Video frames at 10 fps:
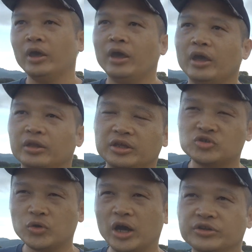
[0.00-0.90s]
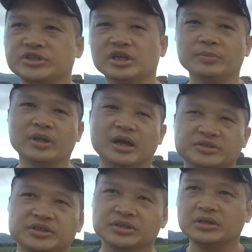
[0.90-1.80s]
and they try to stabilize
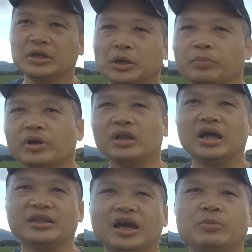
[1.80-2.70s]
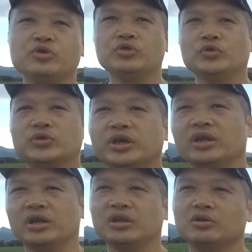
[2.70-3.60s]
it, but a lot of time you do get
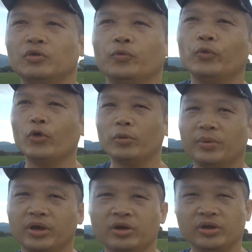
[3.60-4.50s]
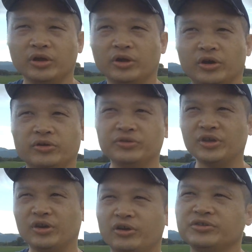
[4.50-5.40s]
a little warp here and
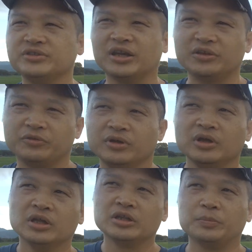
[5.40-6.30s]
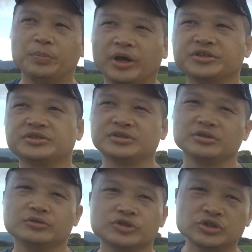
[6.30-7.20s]
there. It's not the best
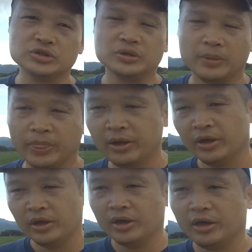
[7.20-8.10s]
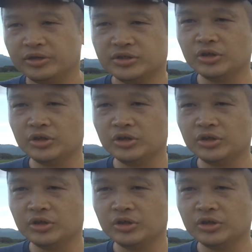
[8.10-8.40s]
solution. It's